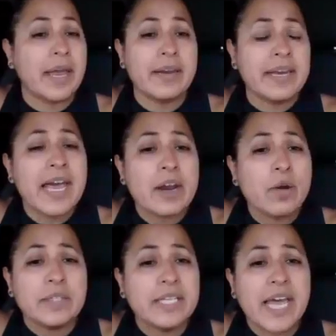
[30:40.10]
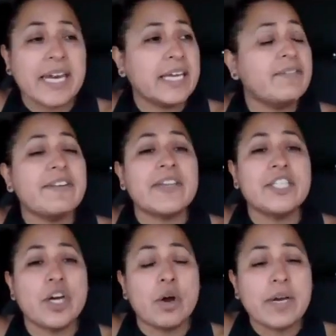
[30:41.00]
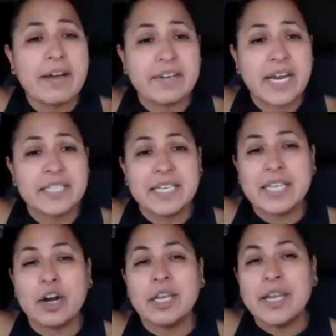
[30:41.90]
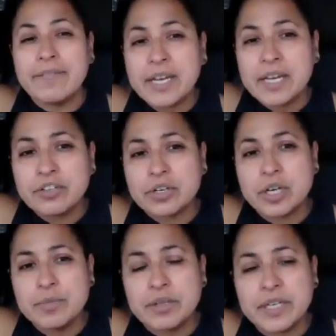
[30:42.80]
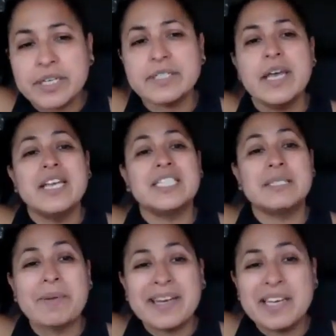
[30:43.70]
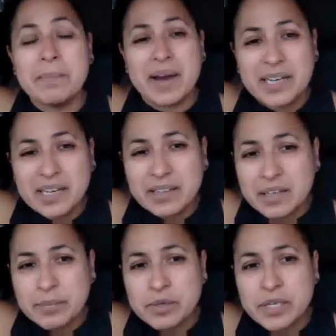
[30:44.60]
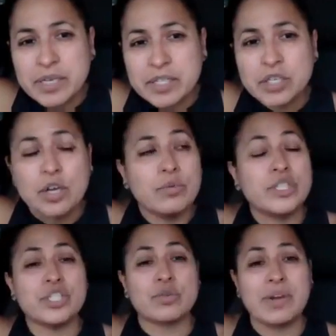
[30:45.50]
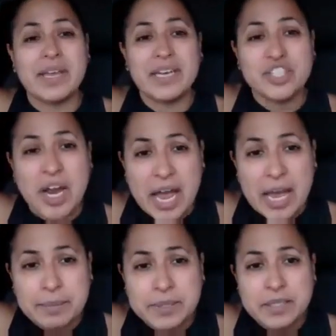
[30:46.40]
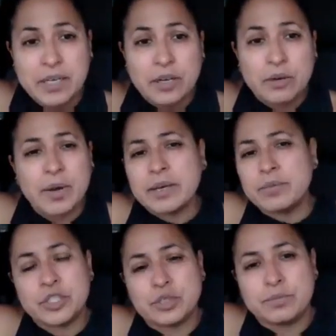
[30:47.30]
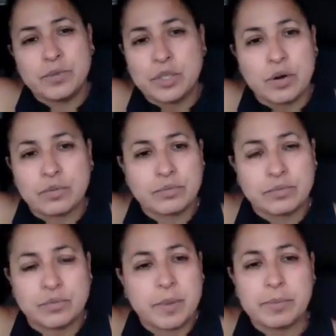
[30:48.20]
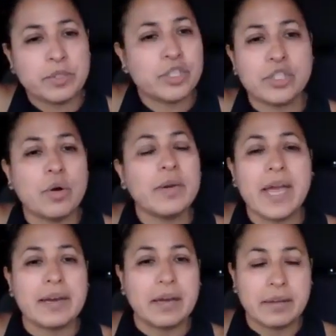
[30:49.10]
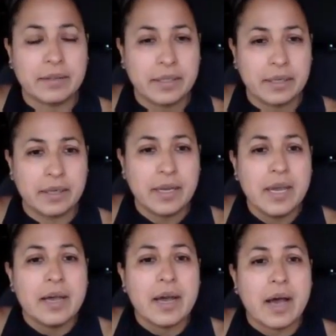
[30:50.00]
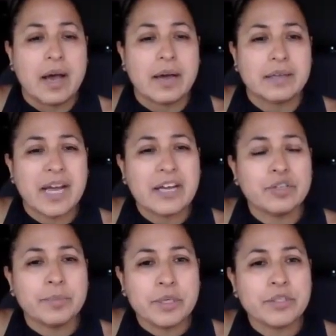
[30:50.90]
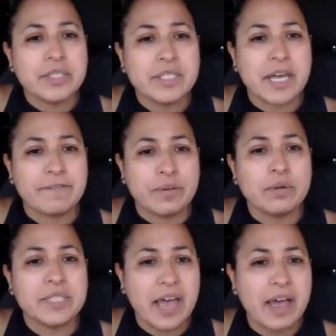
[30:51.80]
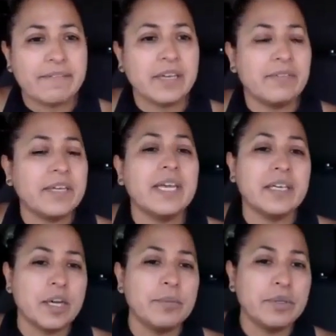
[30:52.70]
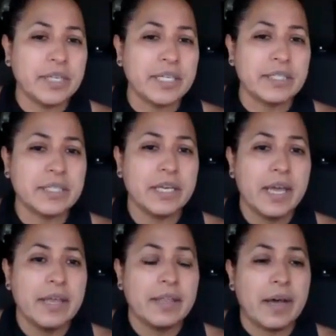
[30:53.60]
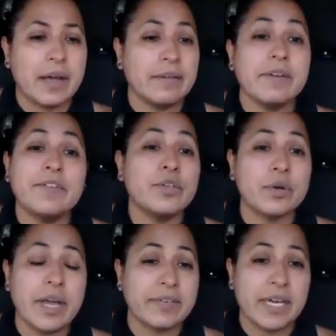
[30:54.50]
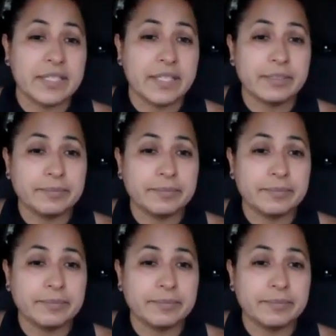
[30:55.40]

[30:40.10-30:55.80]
and not only that, even if they don't have an ITIN, they're living in your communities, spending money in the communities, which is creating jobs, right? Which, people just don't get the contributions that folks have even in communities, even if you don't have an ITIN.